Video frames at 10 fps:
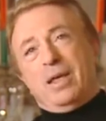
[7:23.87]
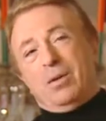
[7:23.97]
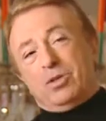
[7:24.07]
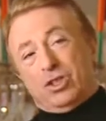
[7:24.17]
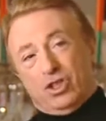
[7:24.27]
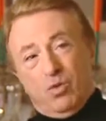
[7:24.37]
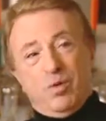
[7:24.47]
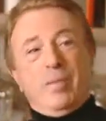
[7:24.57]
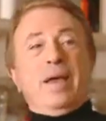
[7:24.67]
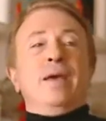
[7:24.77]
he was a
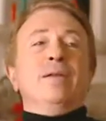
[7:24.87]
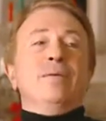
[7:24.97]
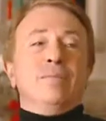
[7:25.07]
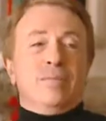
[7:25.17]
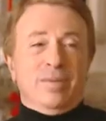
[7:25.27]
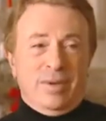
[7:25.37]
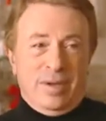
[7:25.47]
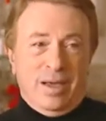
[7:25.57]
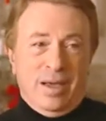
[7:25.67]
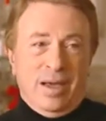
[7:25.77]
Superman,
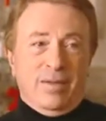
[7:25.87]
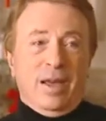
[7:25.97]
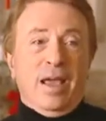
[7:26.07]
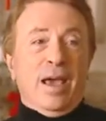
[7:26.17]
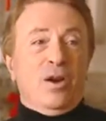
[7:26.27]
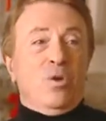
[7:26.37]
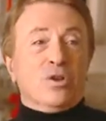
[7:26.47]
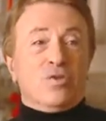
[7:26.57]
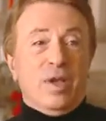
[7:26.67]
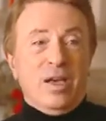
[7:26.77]
and that he had an
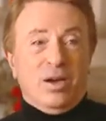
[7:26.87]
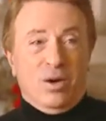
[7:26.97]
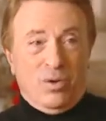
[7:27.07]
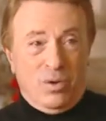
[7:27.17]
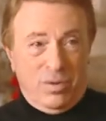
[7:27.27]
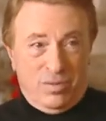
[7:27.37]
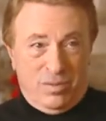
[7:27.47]
alter ego